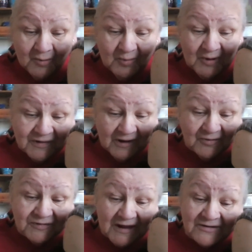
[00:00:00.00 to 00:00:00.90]

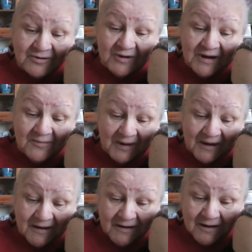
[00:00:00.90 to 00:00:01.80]
Without that
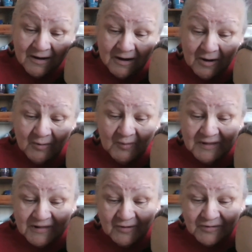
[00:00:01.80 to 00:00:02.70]
grieving,
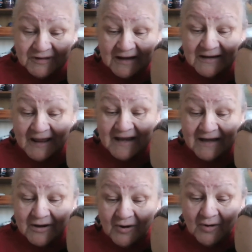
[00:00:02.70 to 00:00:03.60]
without that
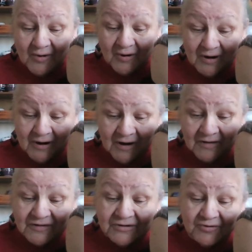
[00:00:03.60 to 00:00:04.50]
letting go,
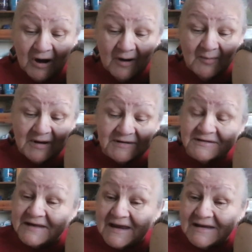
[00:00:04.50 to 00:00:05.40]
the trauma
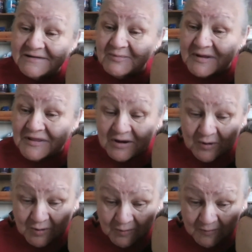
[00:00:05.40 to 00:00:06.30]
stays with you.